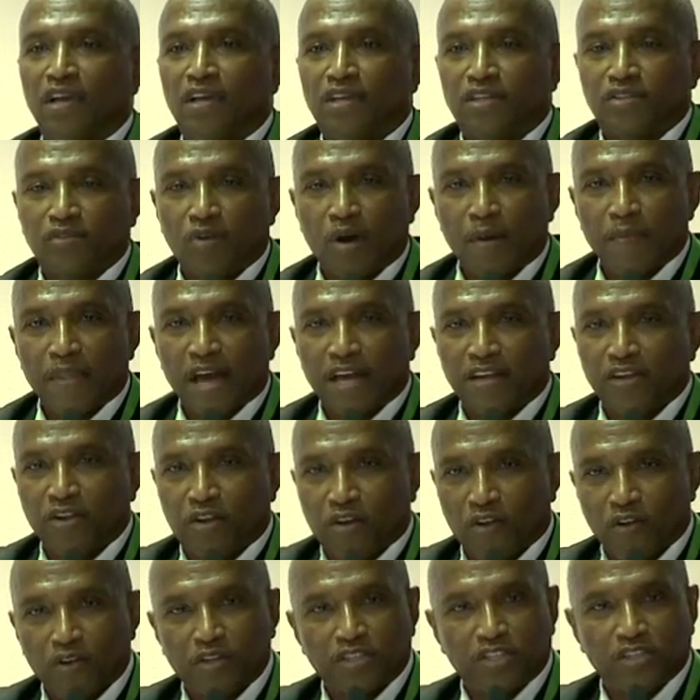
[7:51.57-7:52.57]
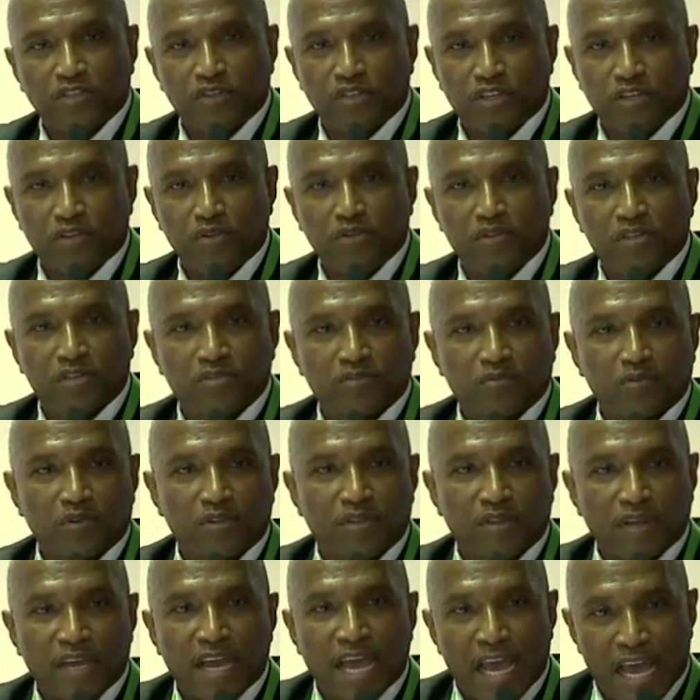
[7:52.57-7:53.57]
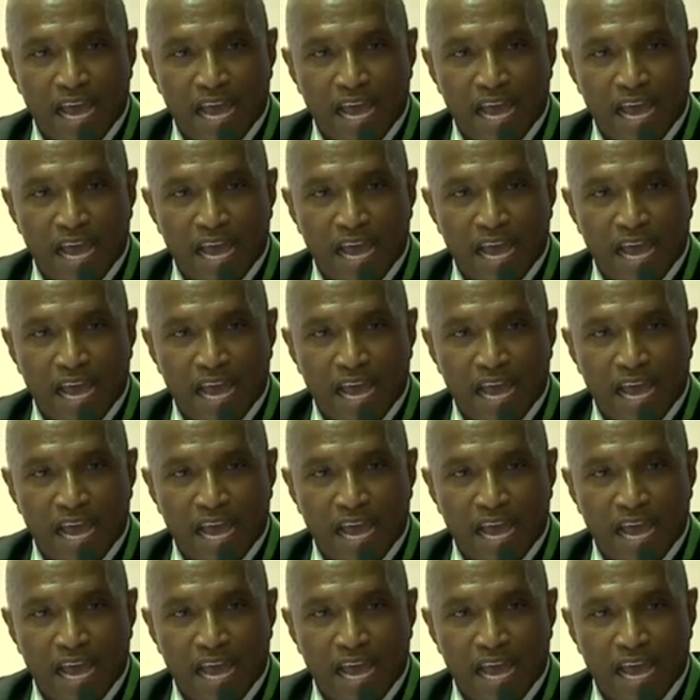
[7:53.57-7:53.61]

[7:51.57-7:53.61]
So I'm not encouraging you to do this with